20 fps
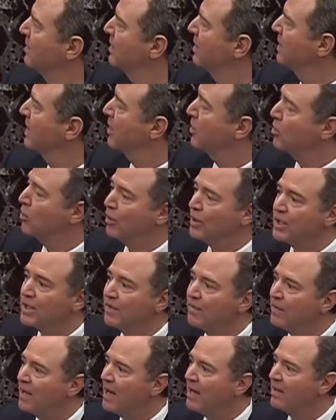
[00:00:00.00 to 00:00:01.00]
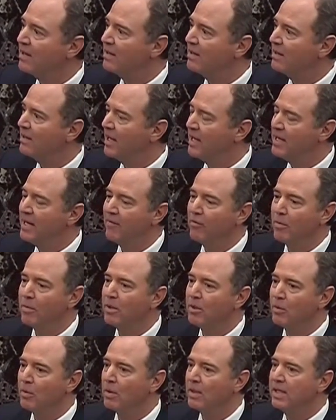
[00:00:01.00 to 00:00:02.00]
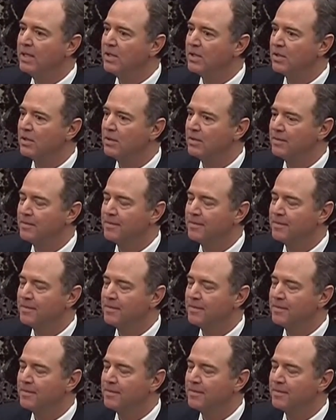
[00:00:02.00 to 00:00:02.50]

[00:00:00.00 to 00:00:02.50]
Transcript: Now, of course, if that had never been released,